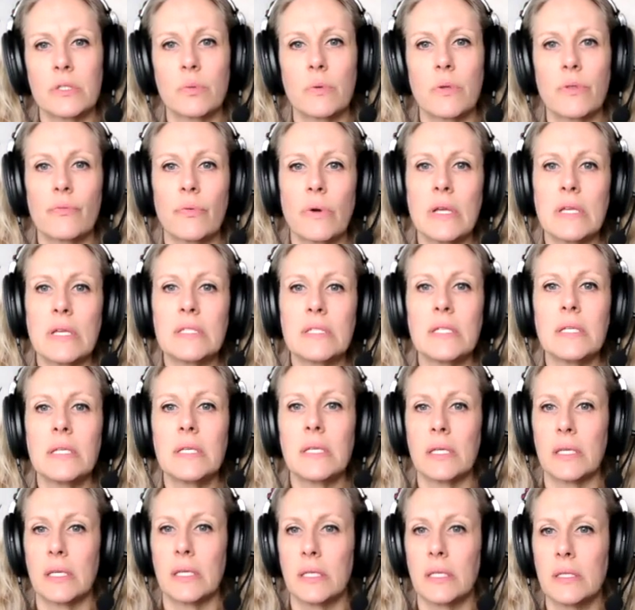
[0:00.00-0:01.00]
with raising
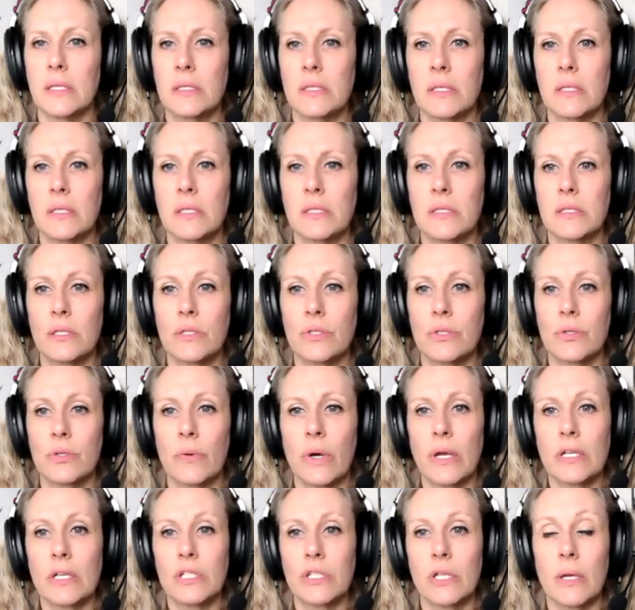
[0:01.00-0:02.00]
kids is the
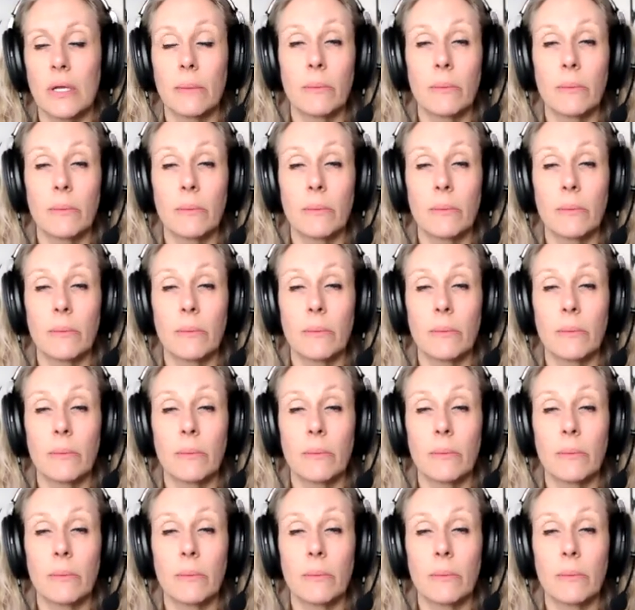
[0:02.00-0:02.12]
direction